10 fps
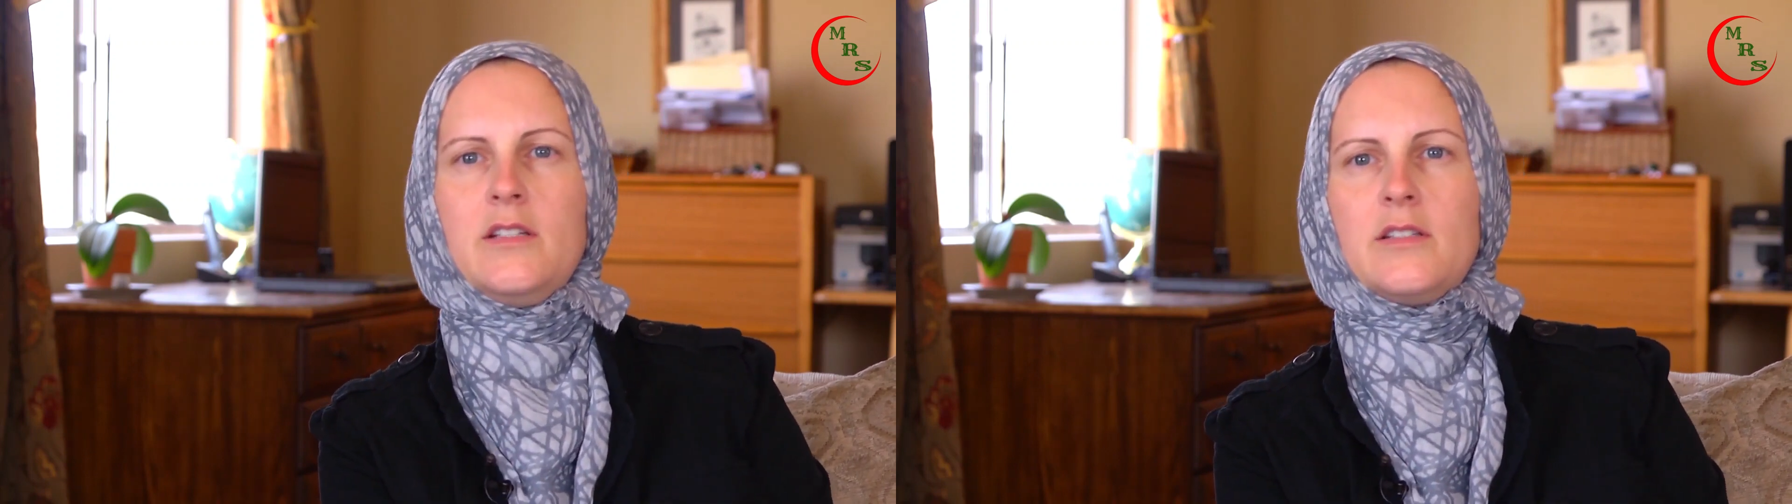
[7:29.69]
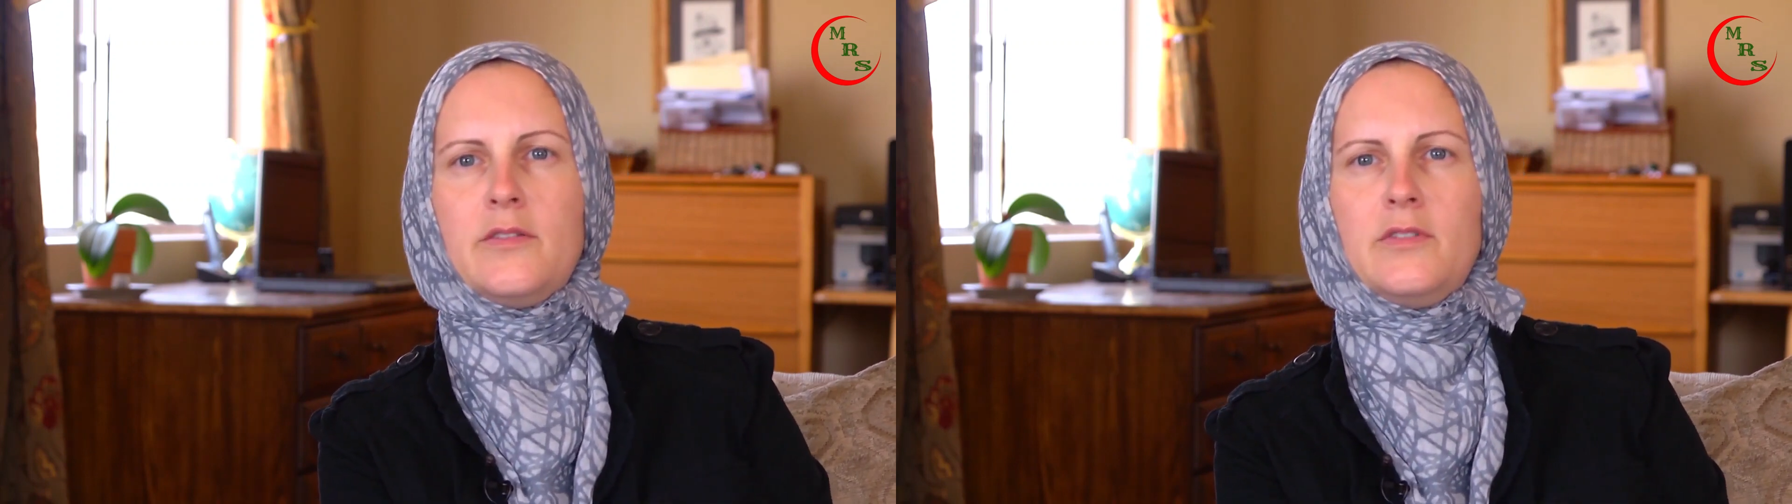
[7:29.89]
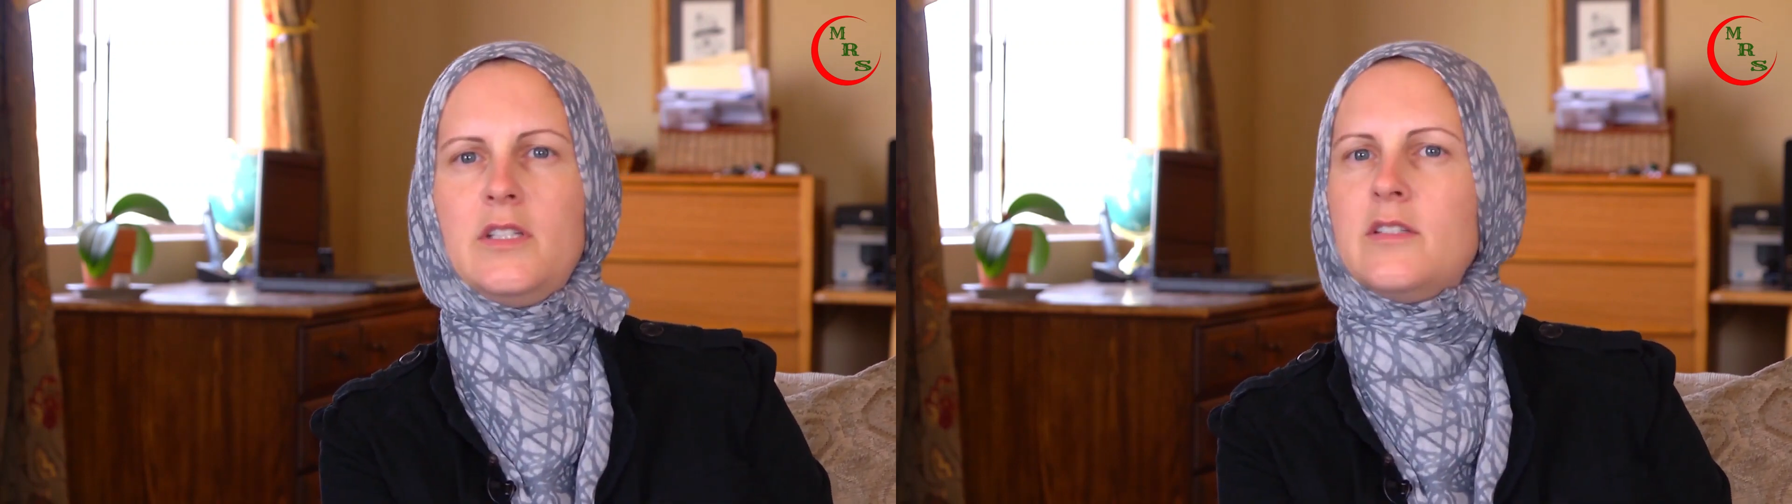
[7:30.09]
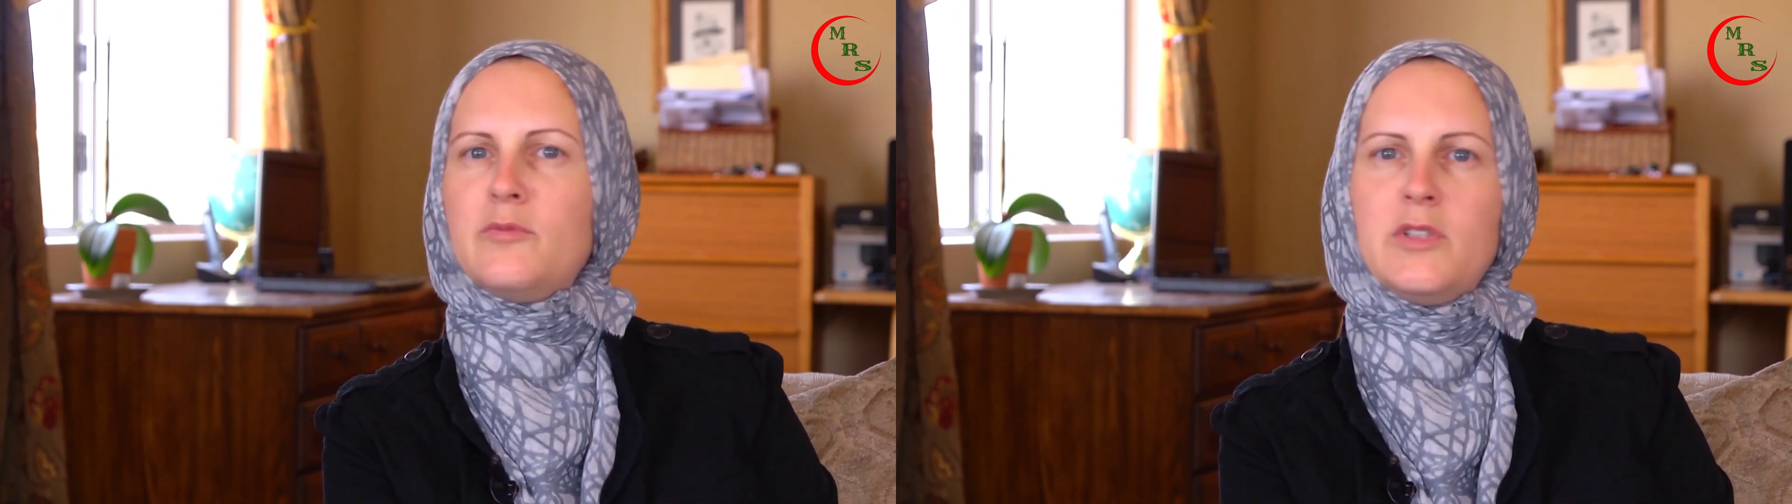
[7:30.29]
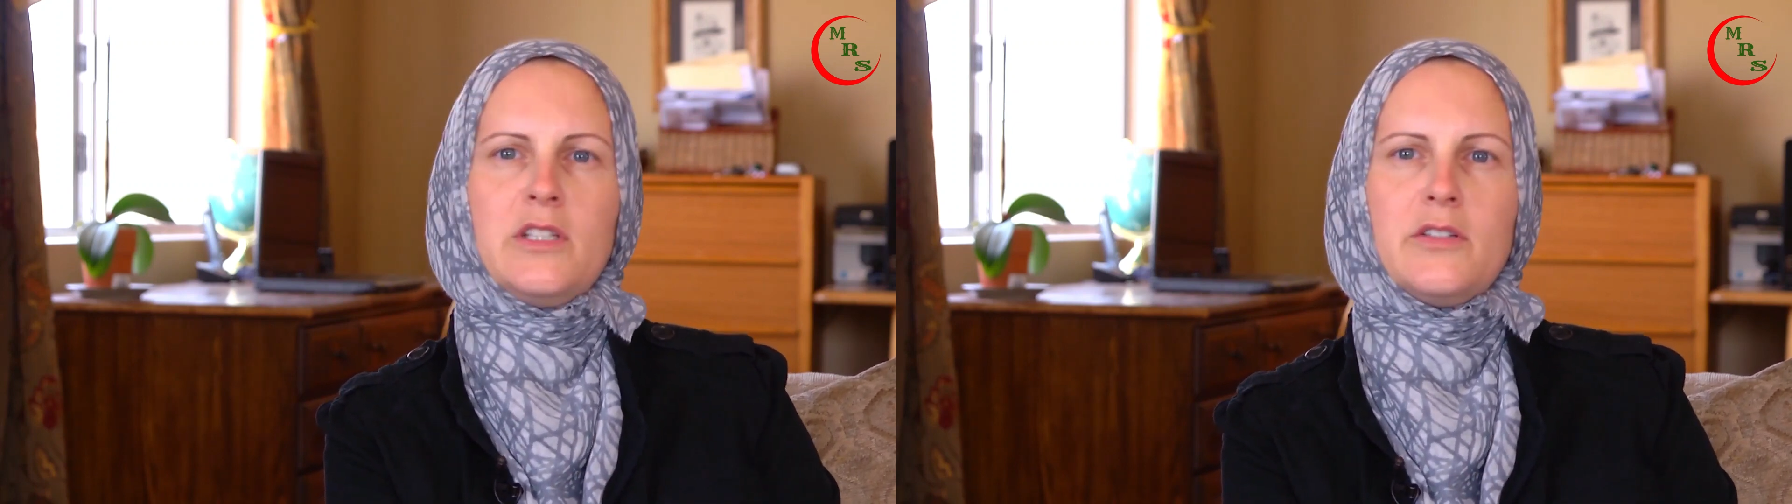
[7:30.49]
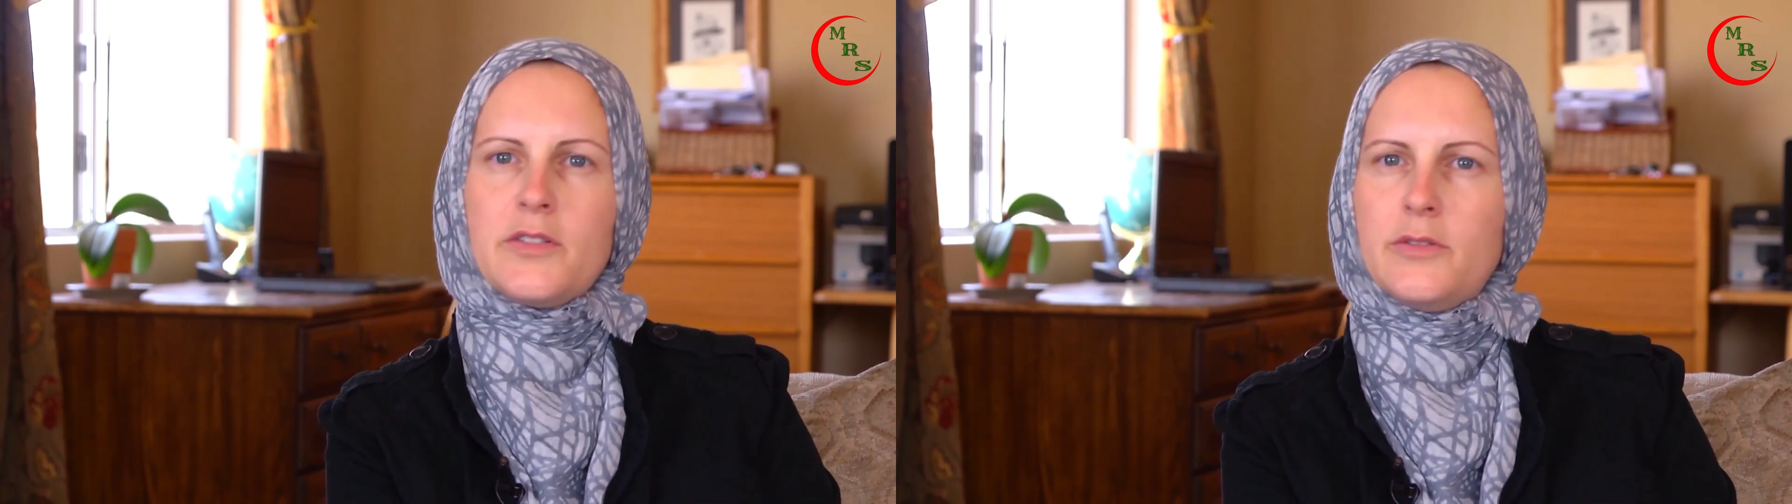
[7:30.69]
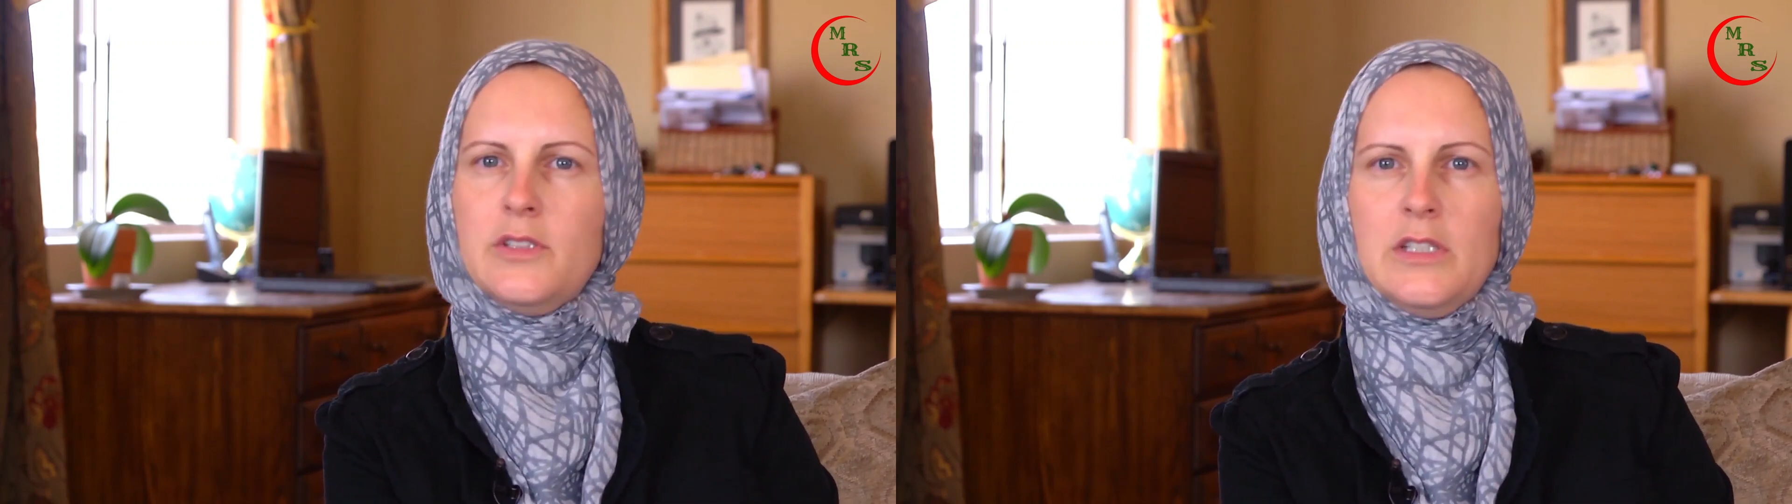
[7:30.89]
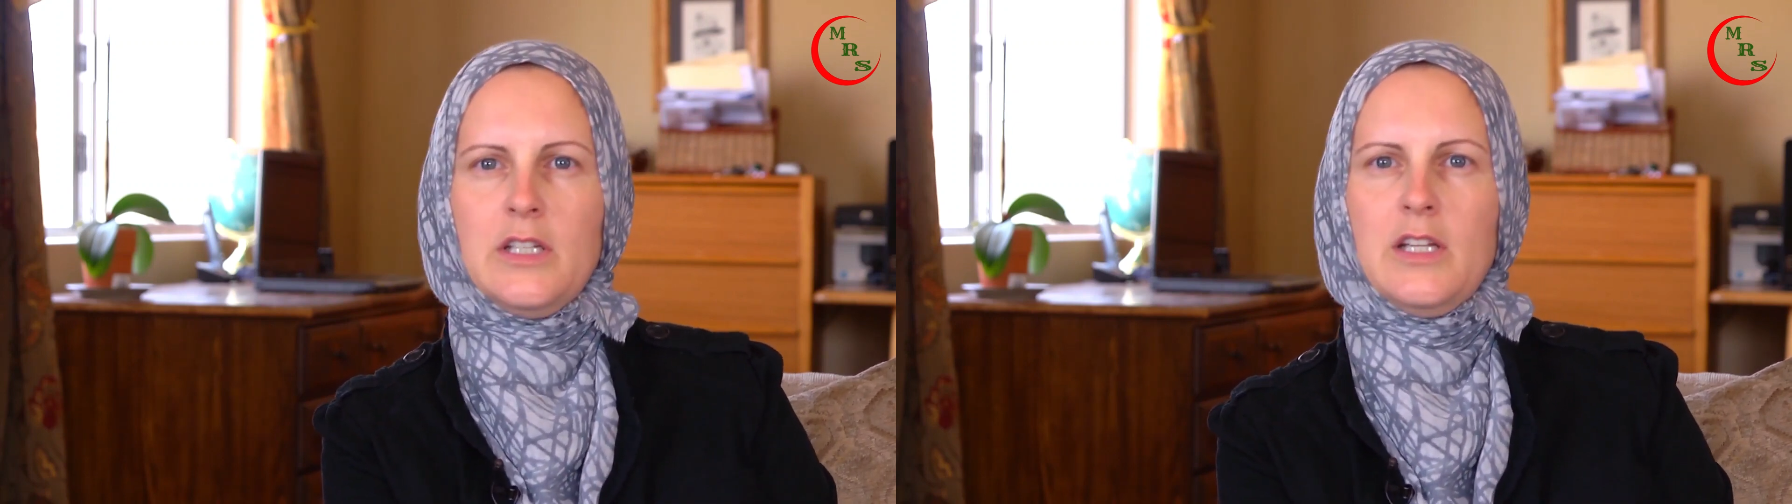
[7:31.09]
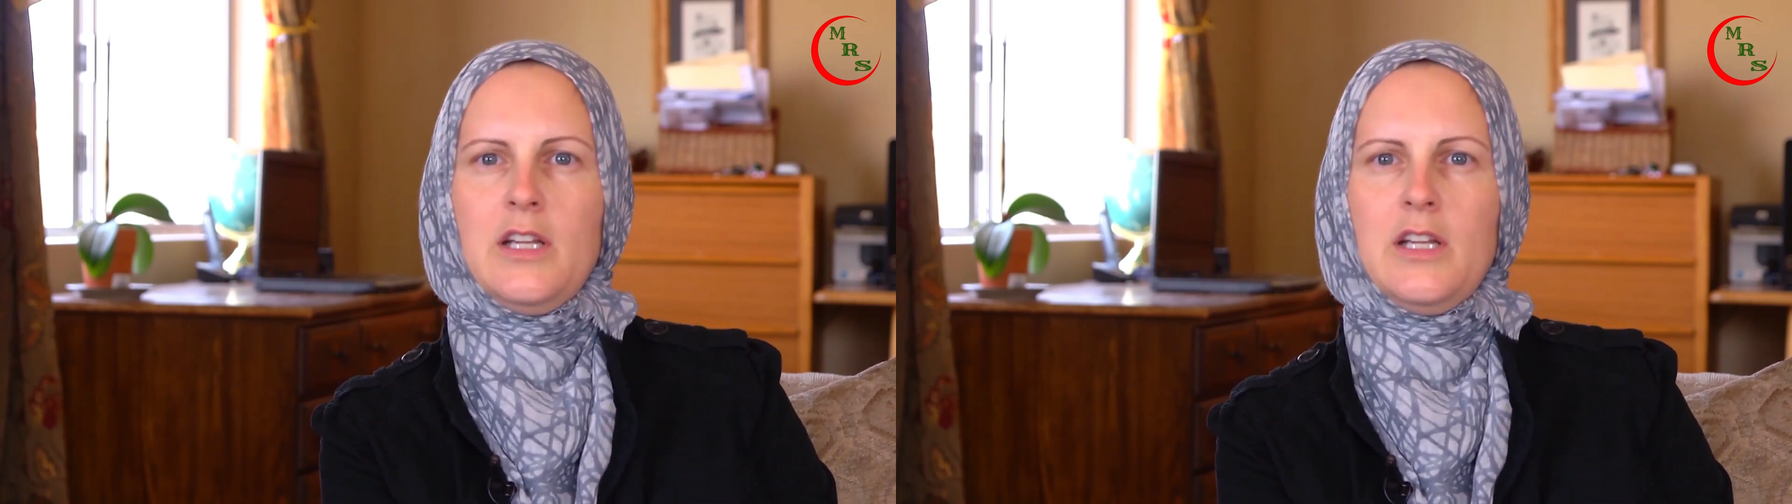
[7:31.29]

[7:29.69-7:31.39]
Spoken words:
He's 70-something years old.